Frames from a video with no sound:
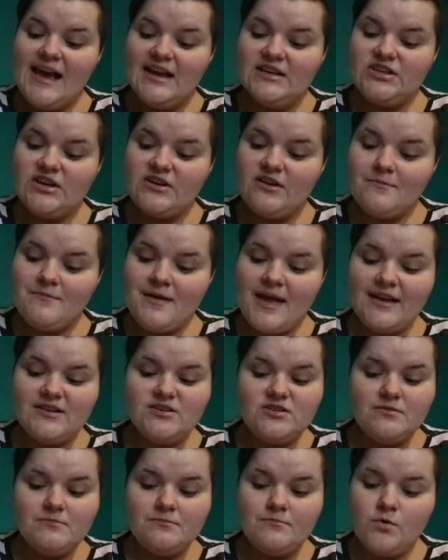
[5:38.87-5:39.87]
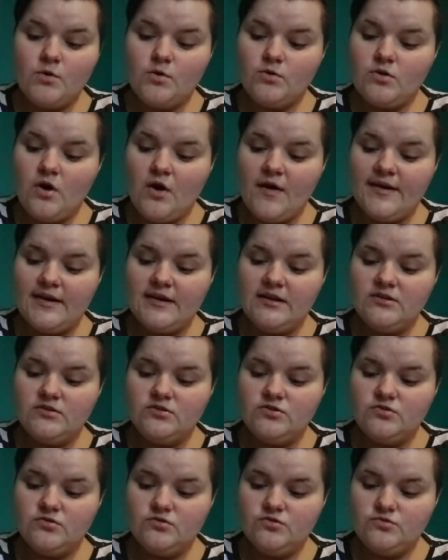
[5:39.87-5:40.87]
Shadow match, more eye
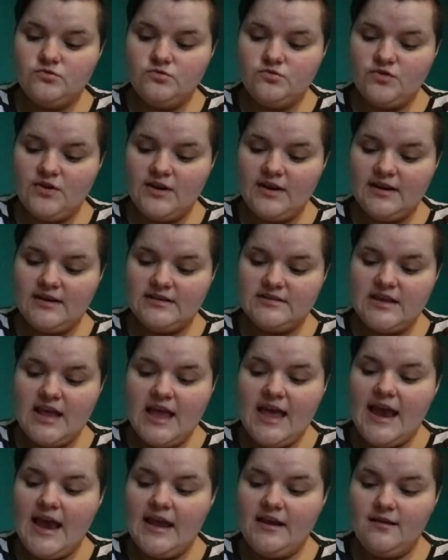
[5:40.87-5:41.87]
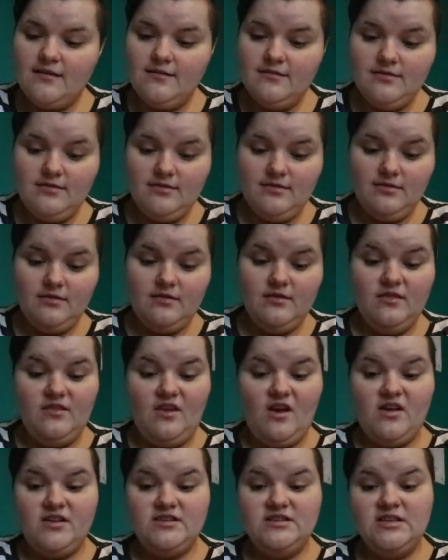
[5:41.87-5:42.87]
tricks and
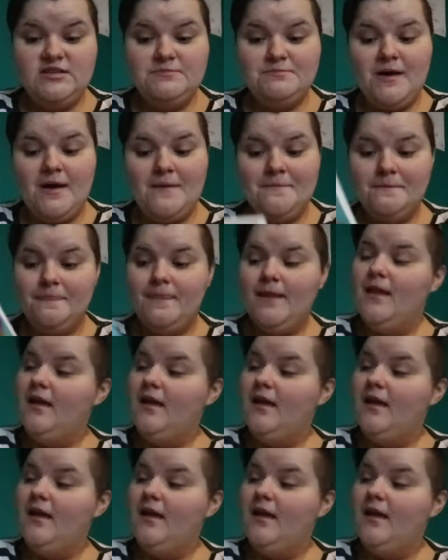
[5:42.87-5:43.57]
the answers. But